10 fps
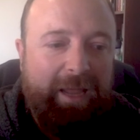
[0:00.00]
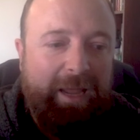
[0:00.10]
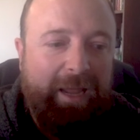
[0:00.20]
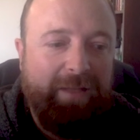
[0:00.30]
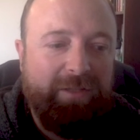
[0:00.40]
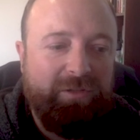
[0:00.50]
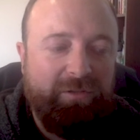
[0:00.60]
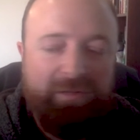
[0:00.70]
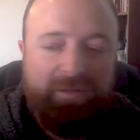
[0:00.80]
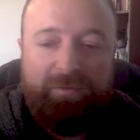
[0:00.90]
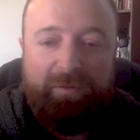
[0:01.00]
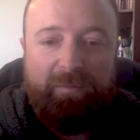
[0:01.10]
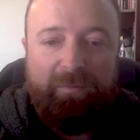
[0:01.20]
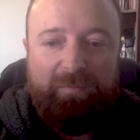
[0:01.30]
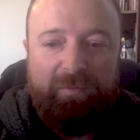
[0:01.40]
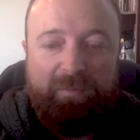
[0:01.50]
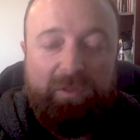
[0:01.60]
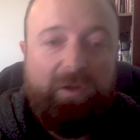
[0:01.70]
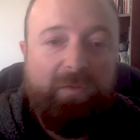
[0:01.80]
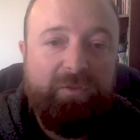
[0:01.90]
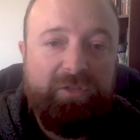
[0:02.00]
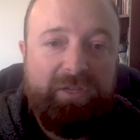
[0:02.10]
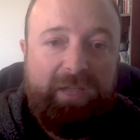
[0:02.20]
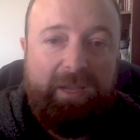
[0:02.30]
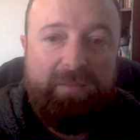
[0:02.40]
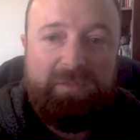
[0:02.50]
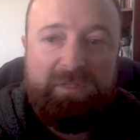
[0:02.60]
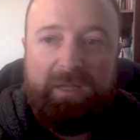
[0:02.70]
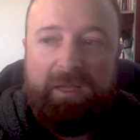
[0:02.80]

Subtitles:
And certainly from Lacombe Fish and Game's,